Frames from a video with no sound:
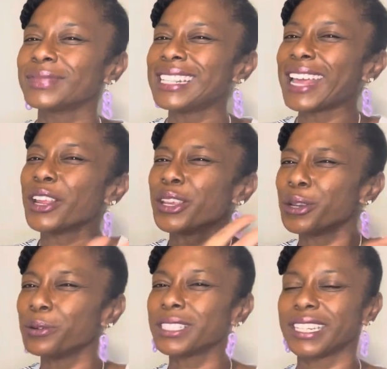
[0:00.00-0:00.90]
Not a
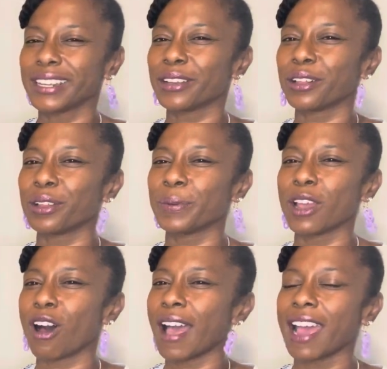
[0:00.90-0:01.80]
huge deal. We
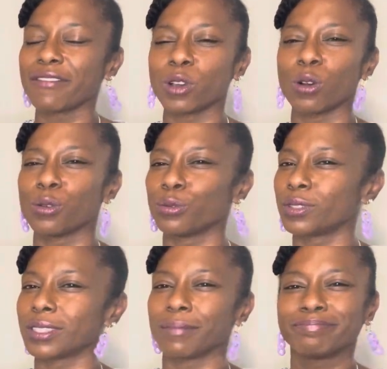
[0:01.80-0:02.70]
all have
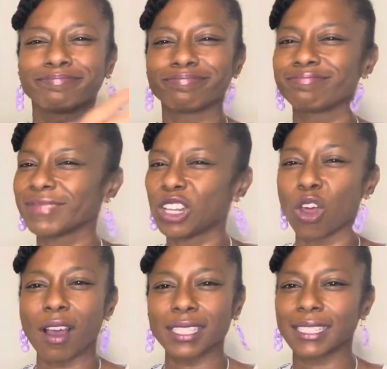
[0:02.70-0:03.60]
those
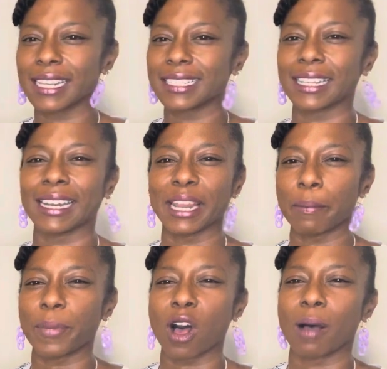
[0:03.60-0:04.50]
glosses and
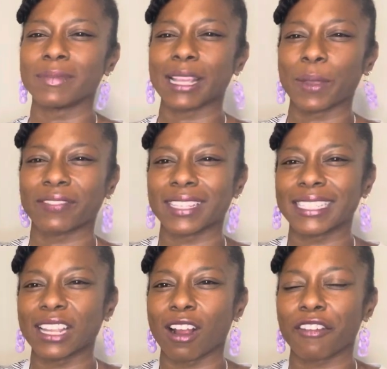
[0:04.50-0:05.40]
lip balms that we have to
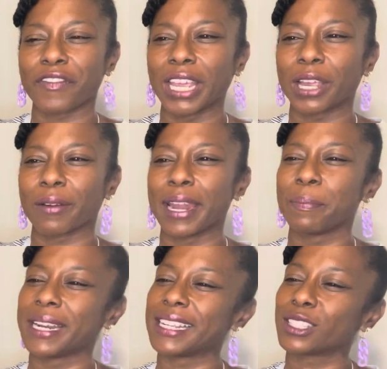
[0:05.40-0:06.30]
stick our finger in,
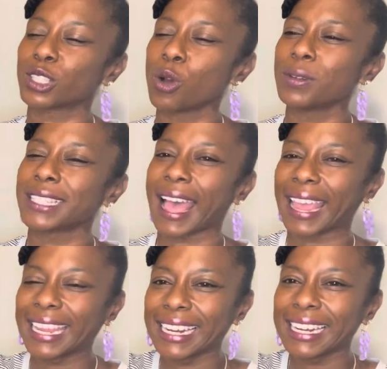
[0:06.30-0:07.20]
but it's so
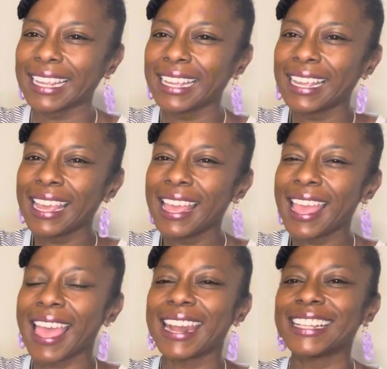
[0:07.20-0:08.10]
tight
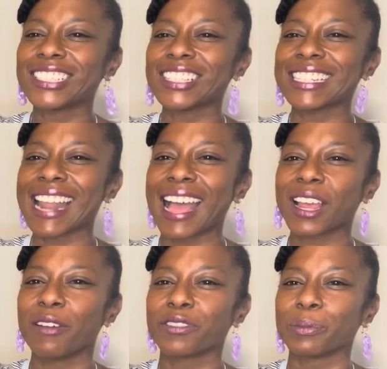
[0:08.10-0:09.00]
and it's just not
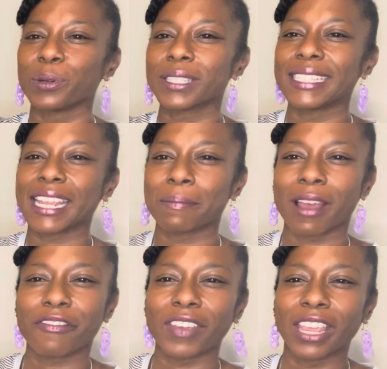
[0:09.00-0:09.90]
comfortable sticking
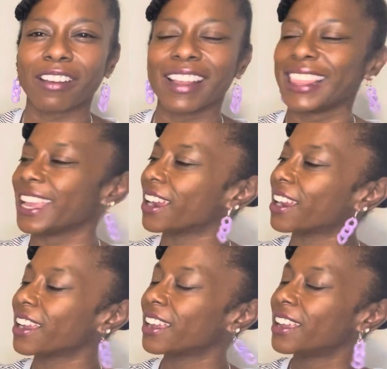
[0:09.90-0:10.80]
my finger in
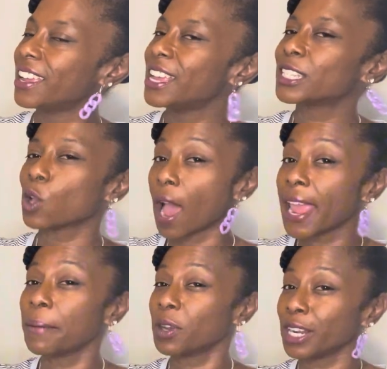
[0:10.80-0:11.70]
there. So I
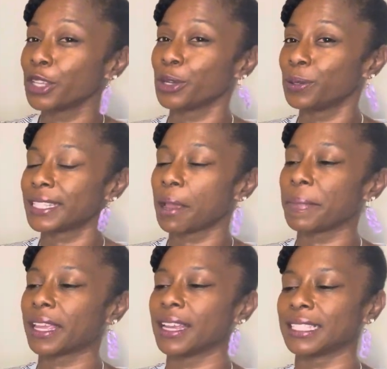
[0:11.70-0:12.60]
am gonna use it
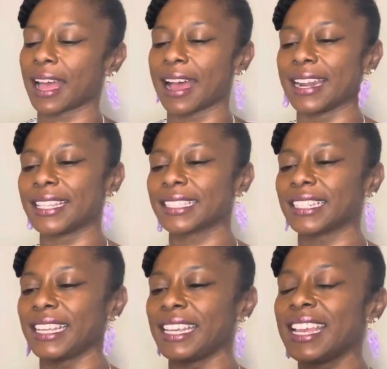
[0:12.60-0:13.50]
because
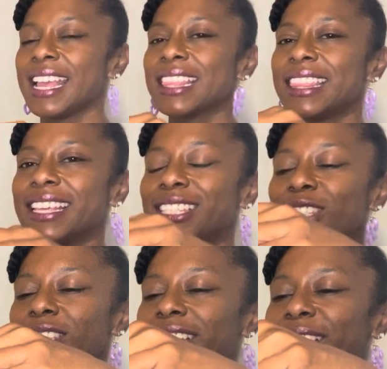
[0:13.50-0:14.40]
honestly,
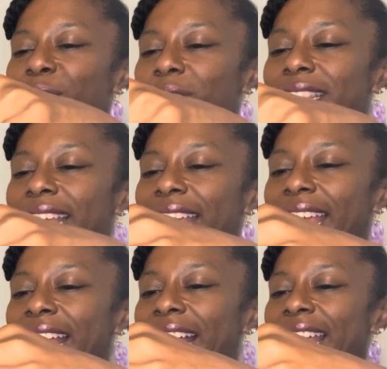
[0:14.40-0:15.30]
this little
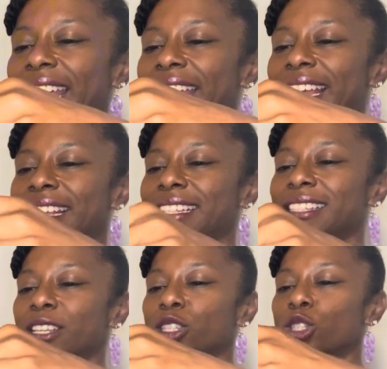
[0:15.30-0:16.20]
thing
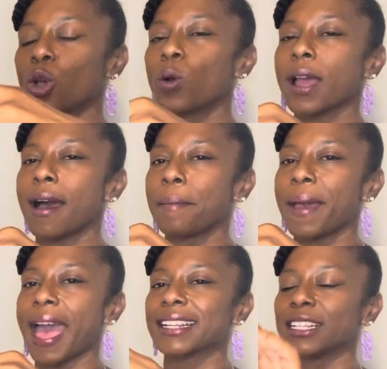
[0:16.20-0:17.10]
is so
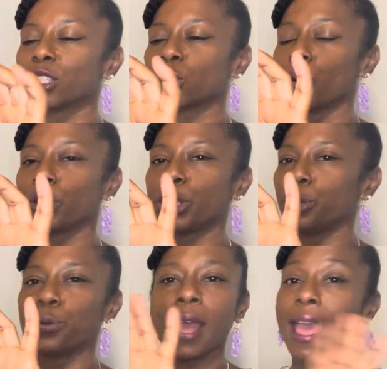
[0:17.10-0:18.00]
compact and so
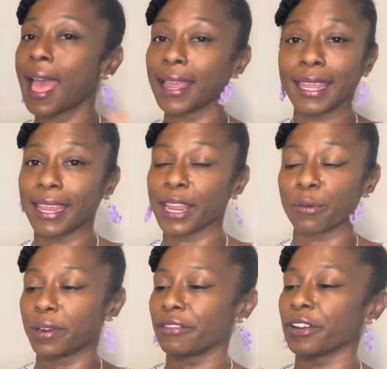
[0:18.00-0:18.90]
cute. I can't get
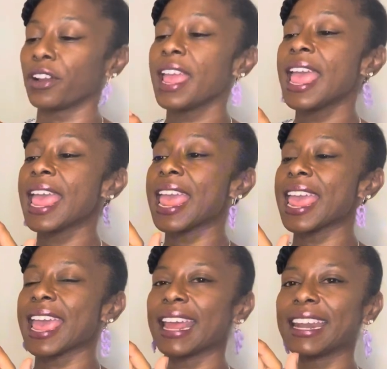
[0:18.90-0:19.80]
rid of her.
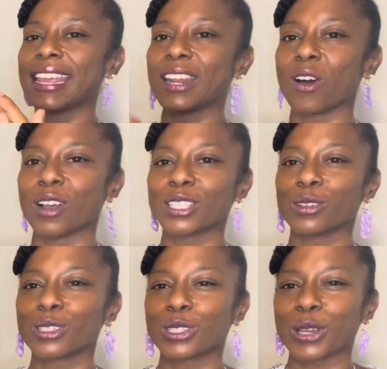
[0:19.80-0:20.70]
And it
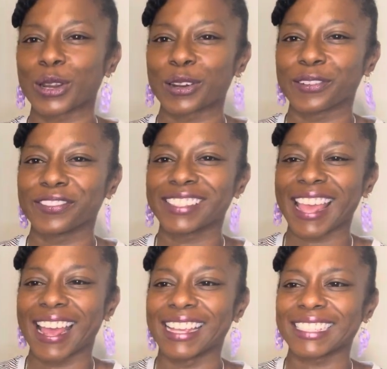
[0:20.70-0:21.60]
also serves
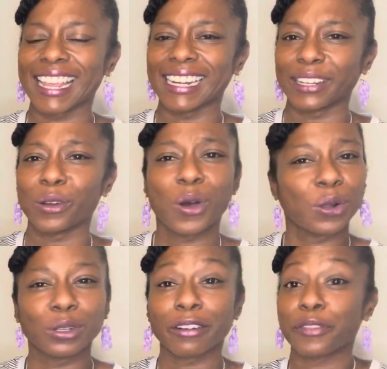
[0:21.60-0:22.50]
as a little
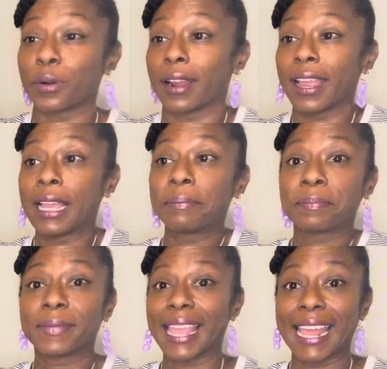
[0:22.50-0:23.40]
holder for
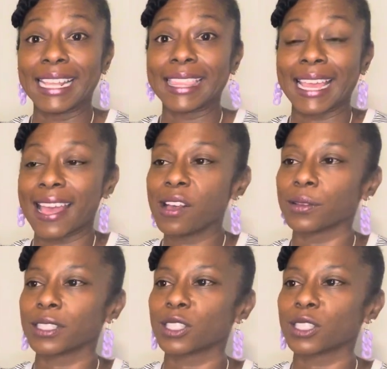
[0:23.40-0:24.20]
anything else.